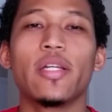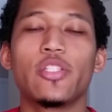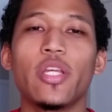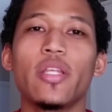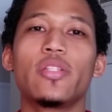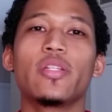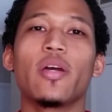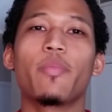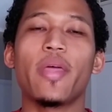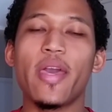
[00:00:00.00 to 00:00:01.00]
changing
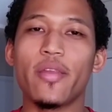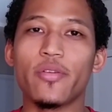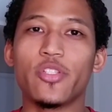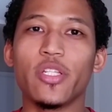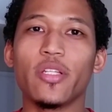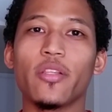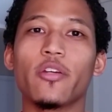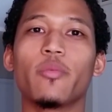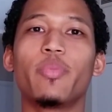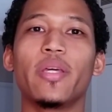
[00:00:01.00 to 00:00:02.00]
up the energy a
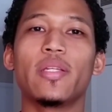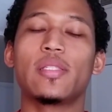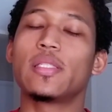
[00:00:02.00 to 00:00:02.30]
little bit,